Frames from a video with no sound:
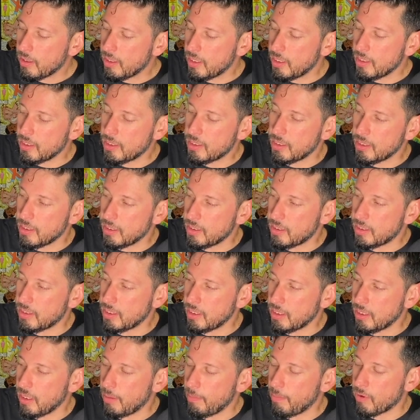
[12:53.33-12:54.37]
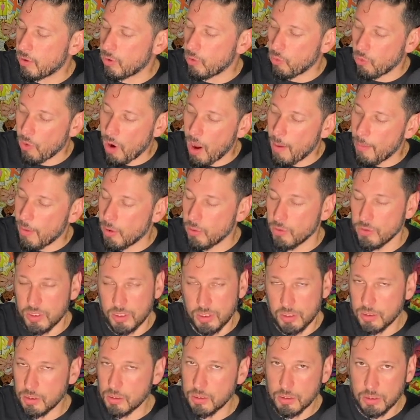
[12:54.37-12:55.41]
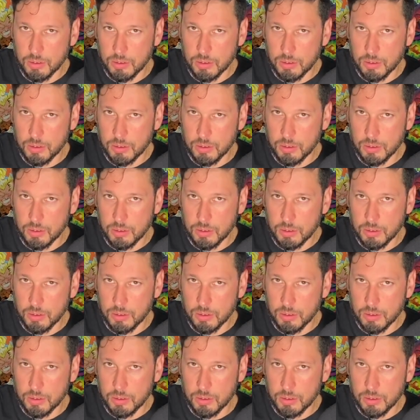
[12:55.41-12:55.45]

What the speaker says: This is the Humberto Ramos,